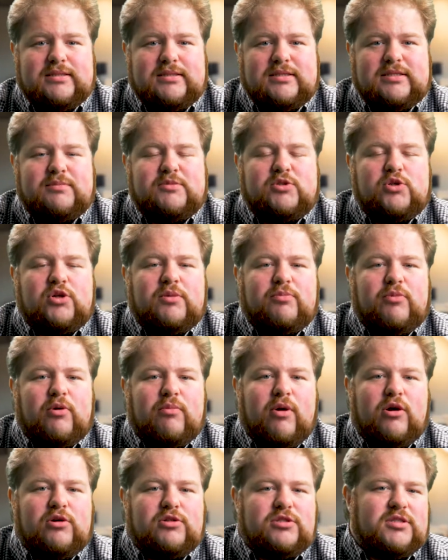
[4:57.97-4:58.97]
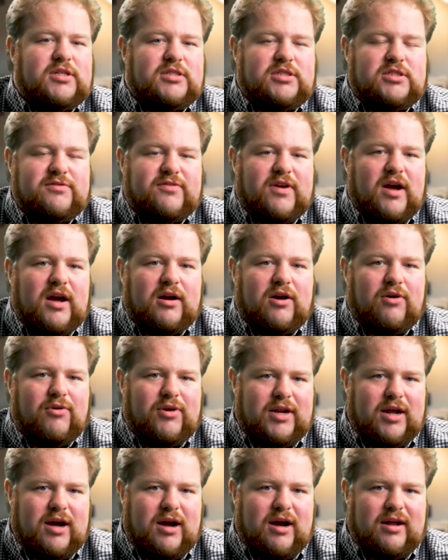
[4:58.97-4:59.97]
some sort of promotion that you've got
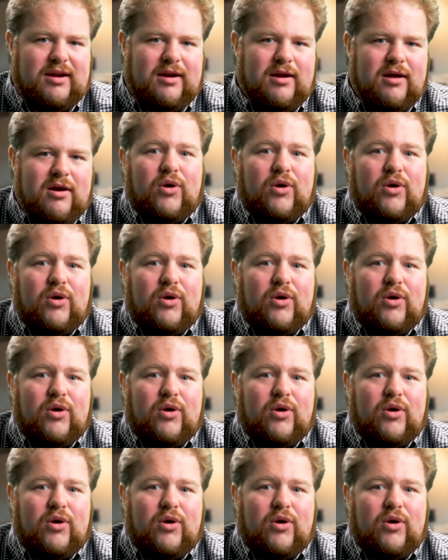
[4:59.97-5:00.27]
going on,